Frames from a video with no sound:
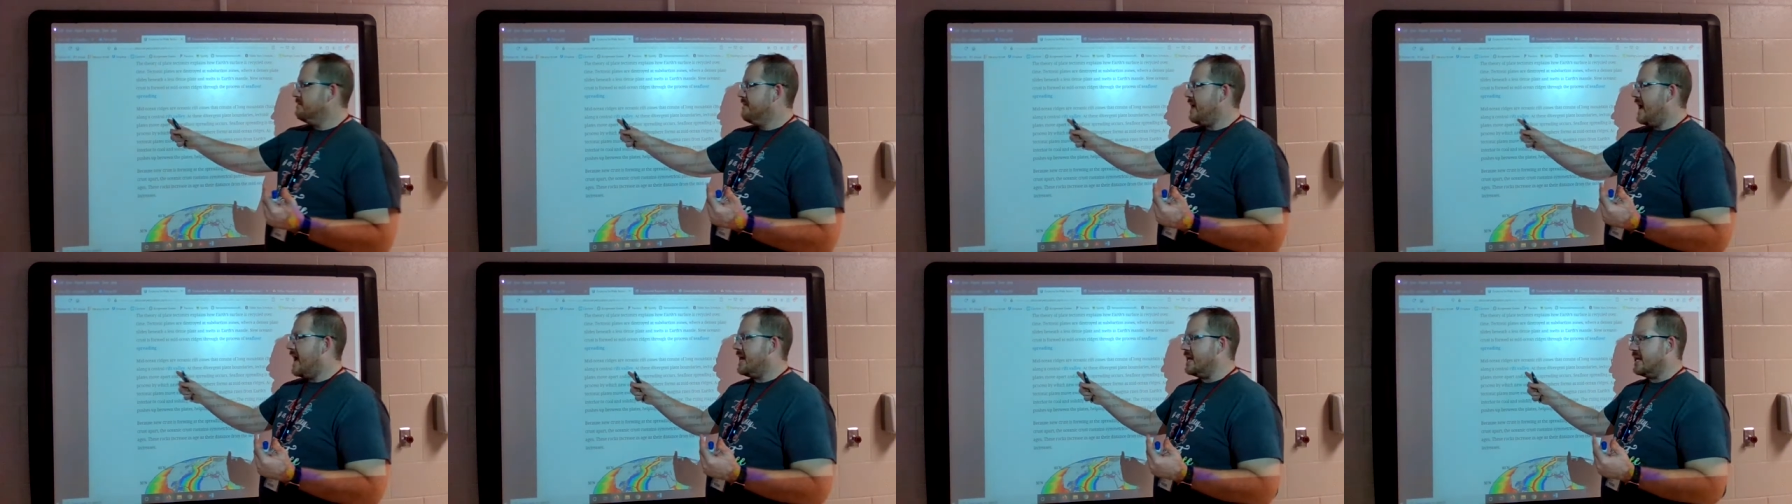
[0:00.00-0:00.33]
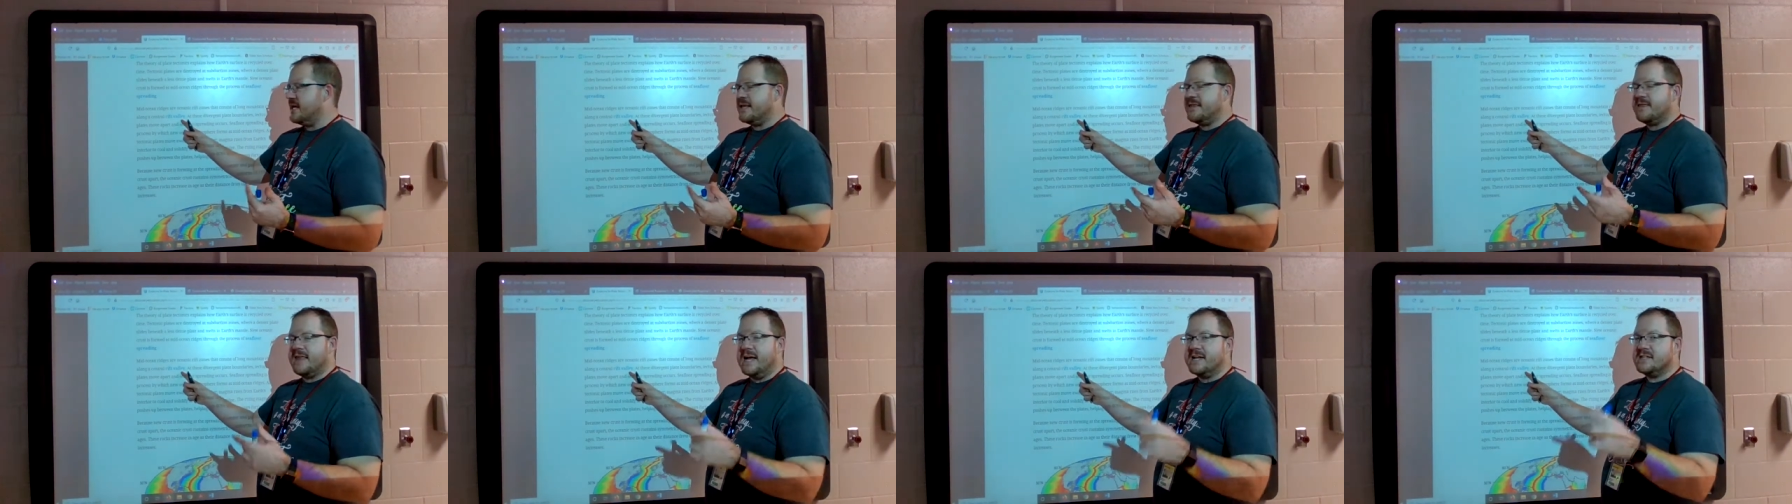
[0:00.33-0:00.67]

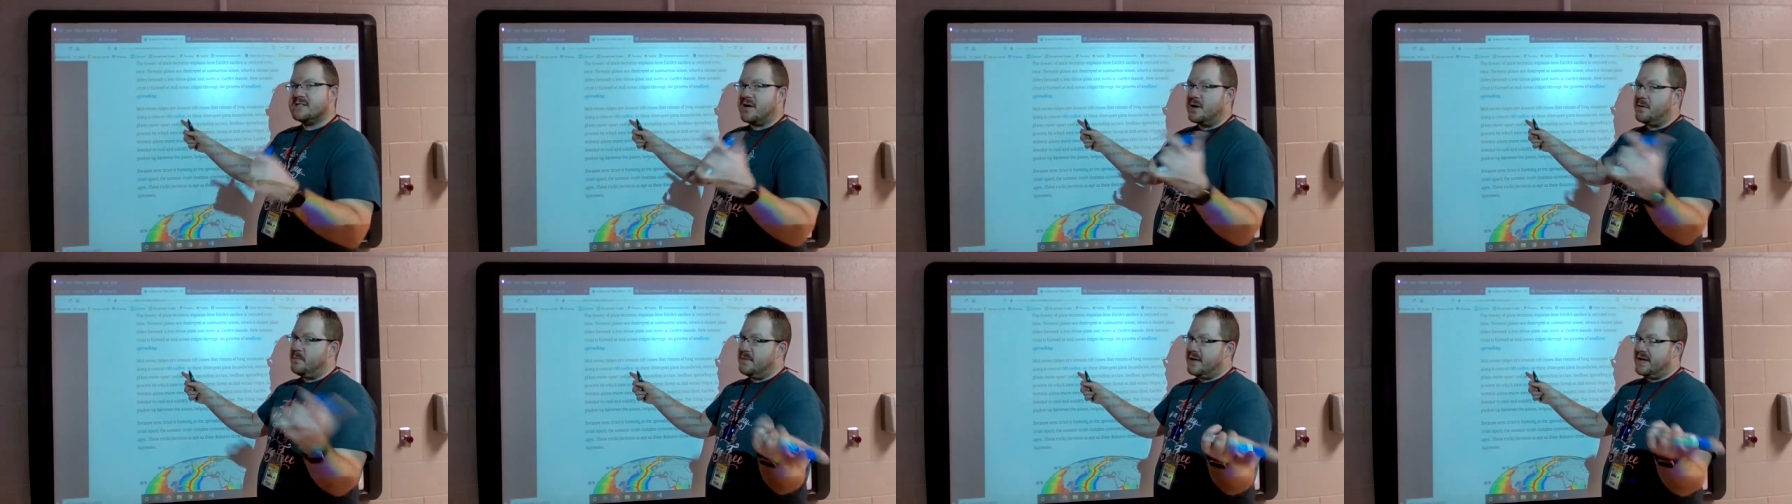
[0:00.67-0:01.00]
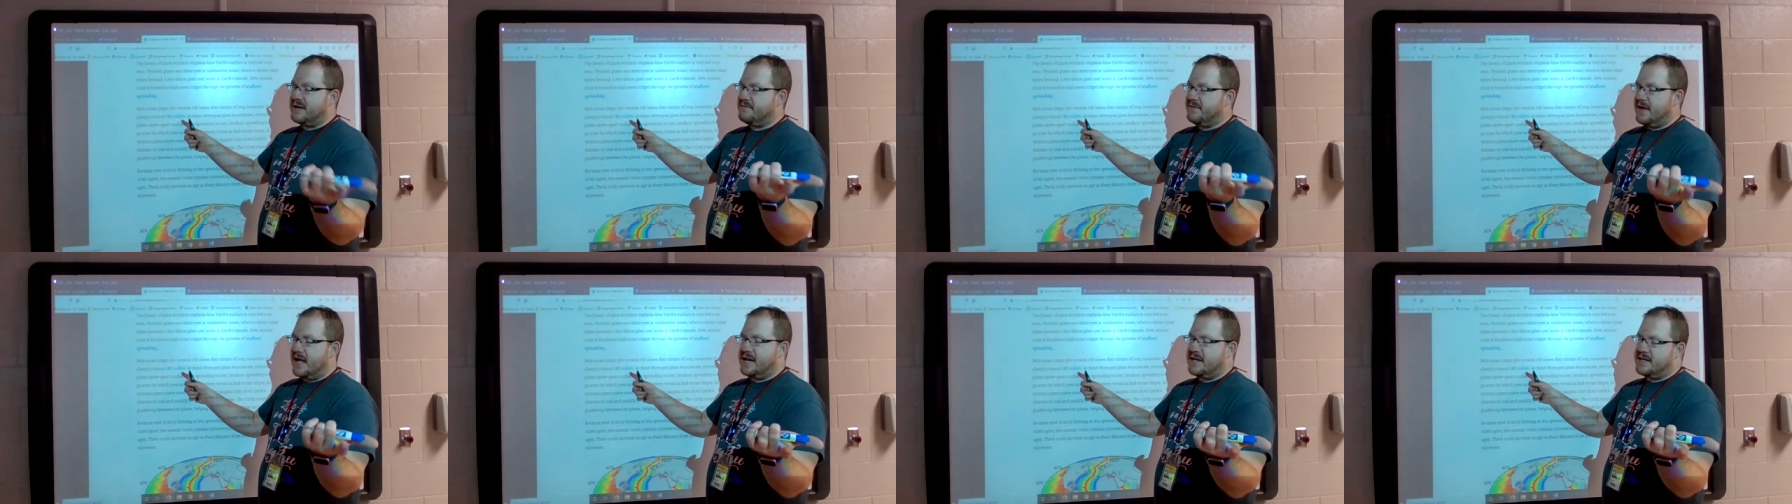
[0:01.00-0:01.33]
valley. That's our
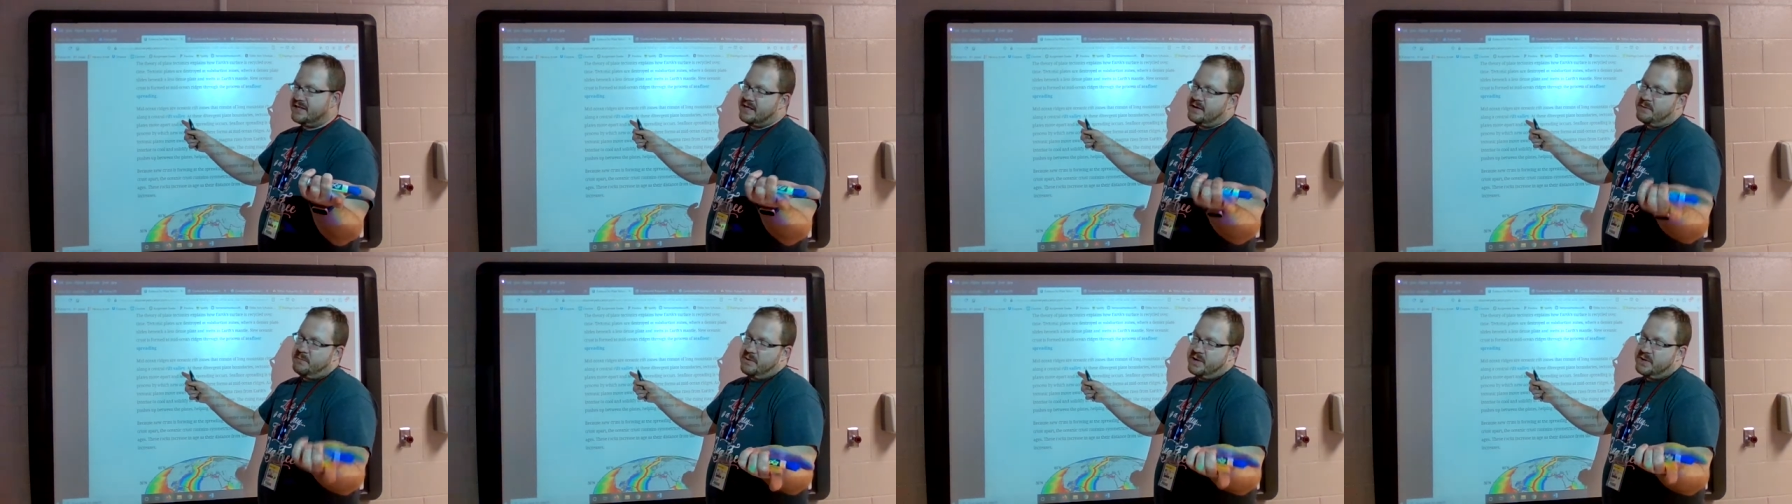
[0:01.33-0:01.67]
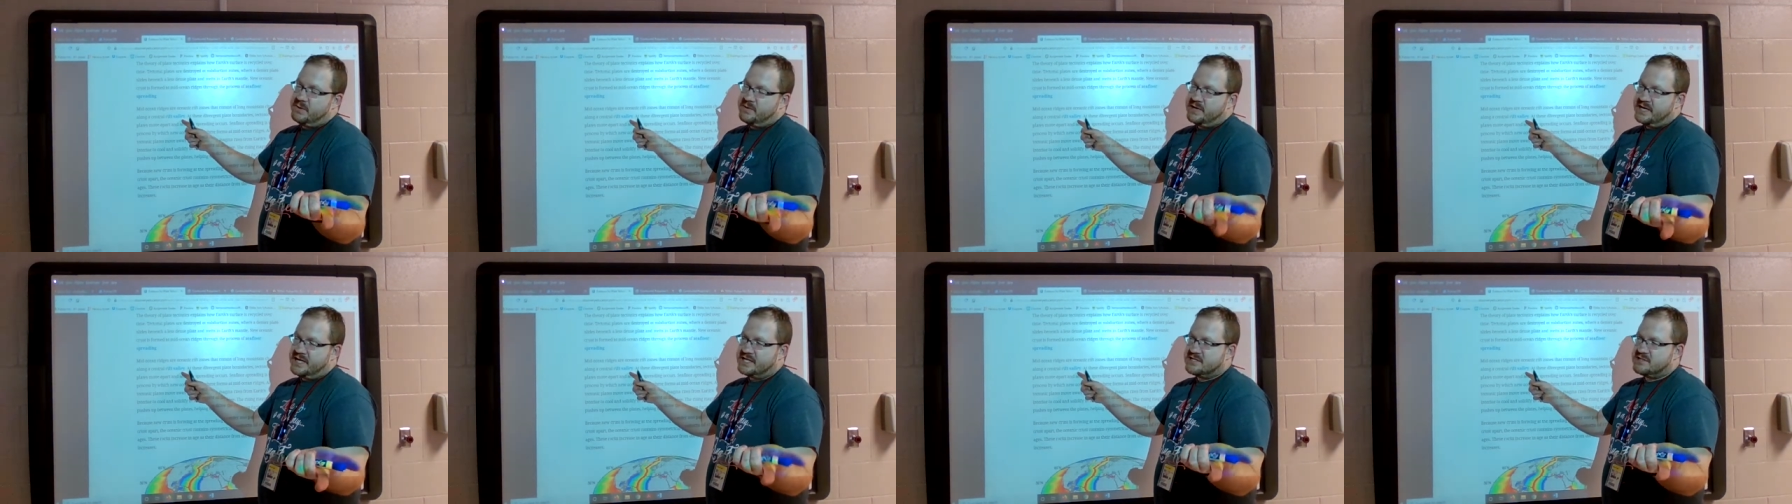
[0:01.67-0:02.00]
big valley that we
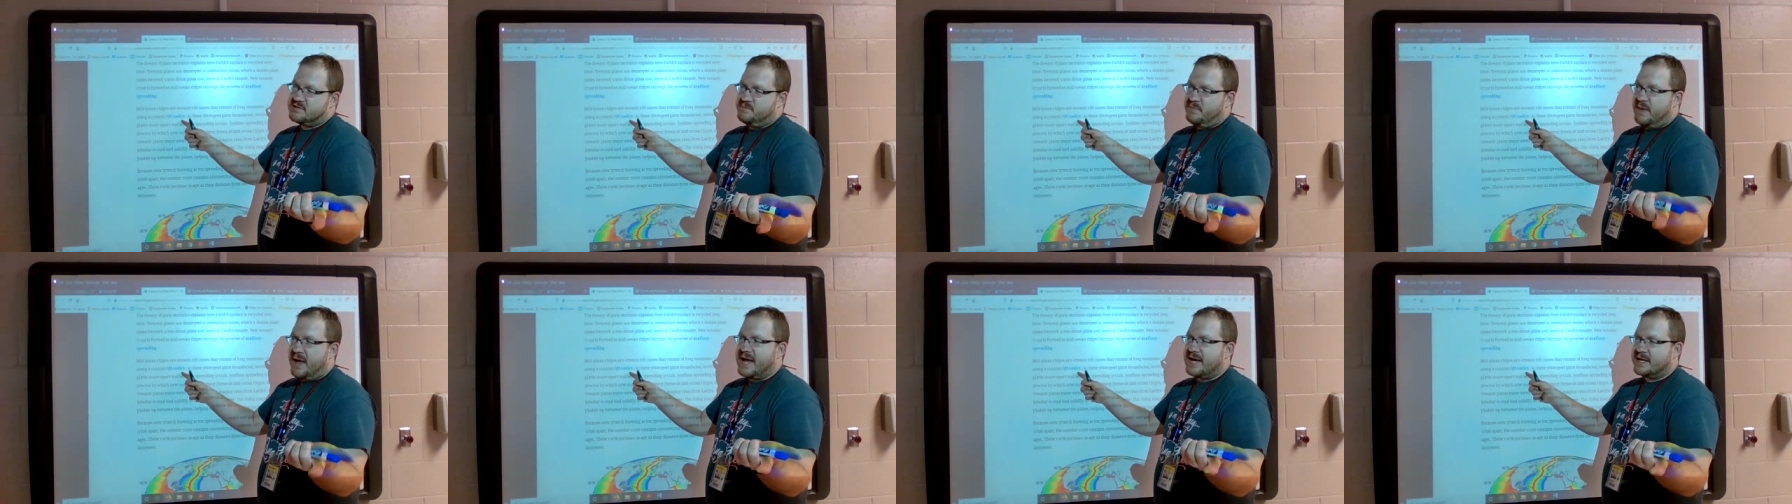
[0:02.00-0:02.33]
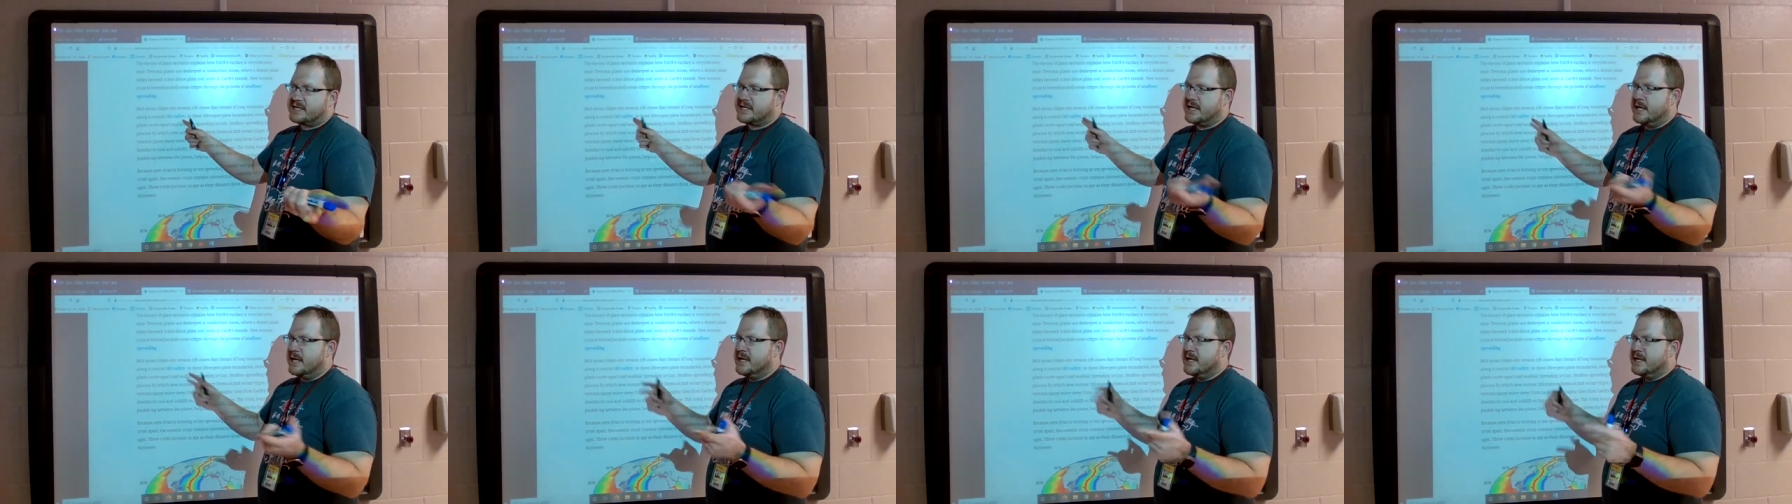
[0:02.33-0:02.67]
would
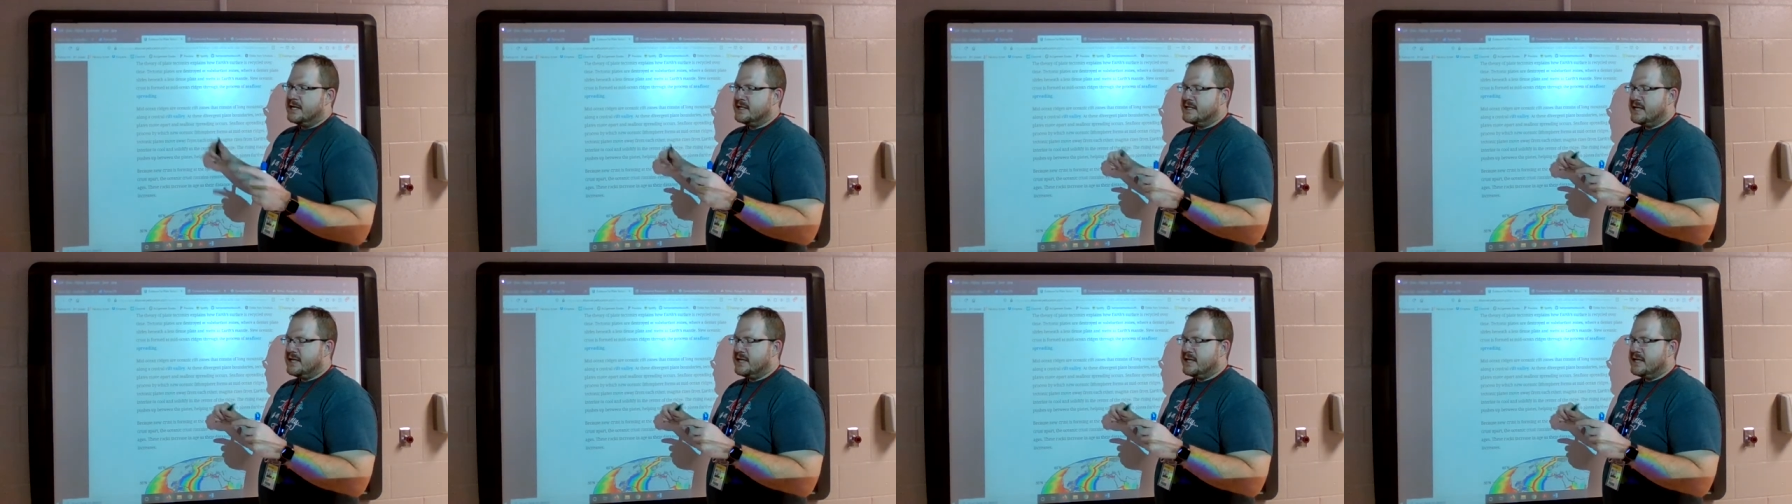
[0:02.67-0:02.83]
expect